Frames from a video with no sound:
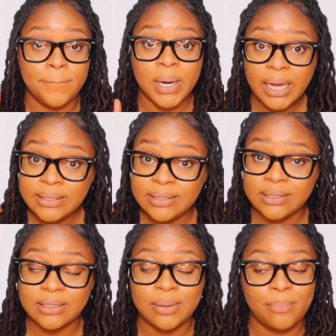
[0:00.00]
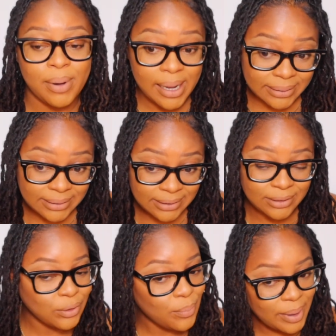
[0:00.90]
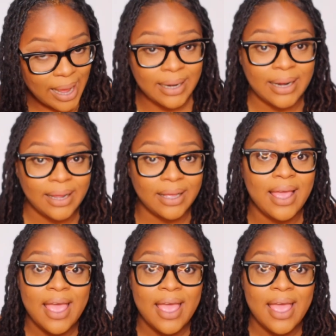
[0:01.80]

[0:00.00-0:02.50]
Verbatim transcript: but but don't panic